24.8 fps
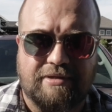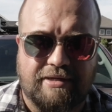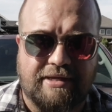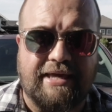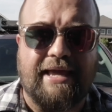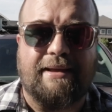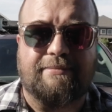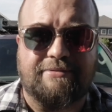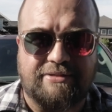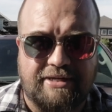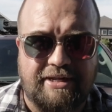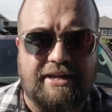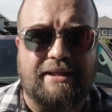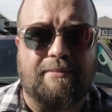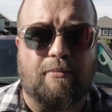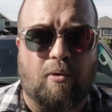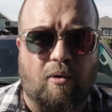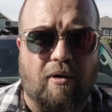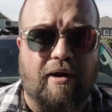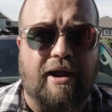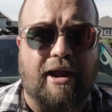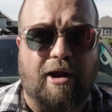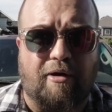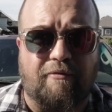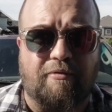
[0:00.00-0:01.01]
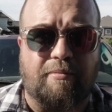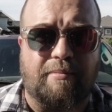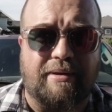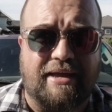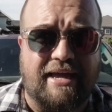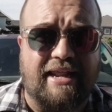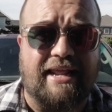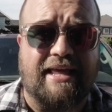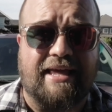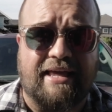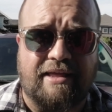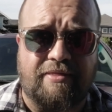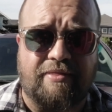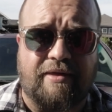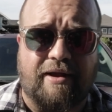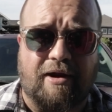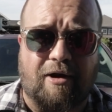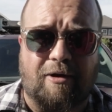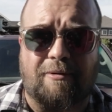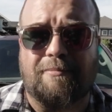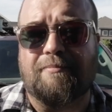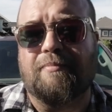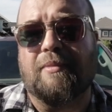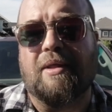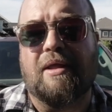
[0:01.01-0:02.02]
Keeps any more air from getting in
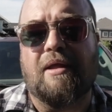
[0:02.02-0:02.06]
there.